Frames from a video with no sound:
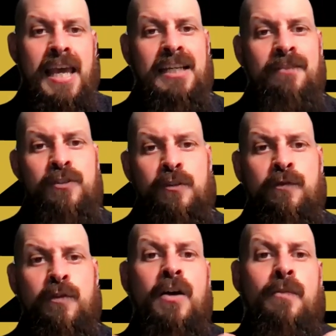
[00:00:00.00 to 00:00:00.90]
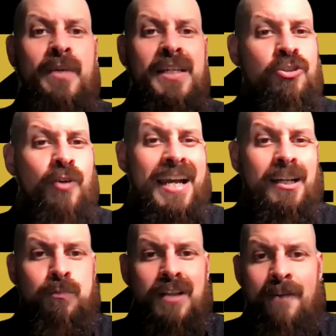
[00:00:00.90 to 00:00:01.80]
And if you've been trying
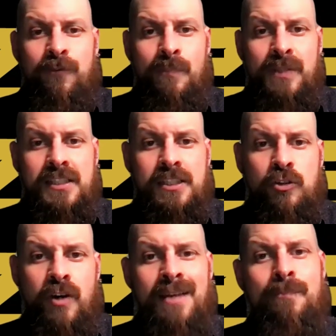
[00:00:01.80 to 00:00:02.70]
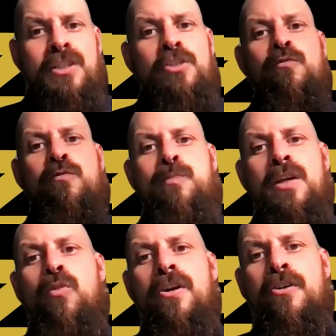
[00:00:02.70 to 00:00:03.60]
to apply for business credit, but you've
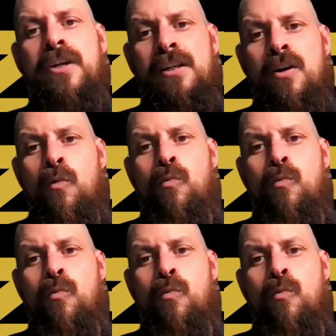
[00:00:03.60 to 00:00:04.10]
been wondering,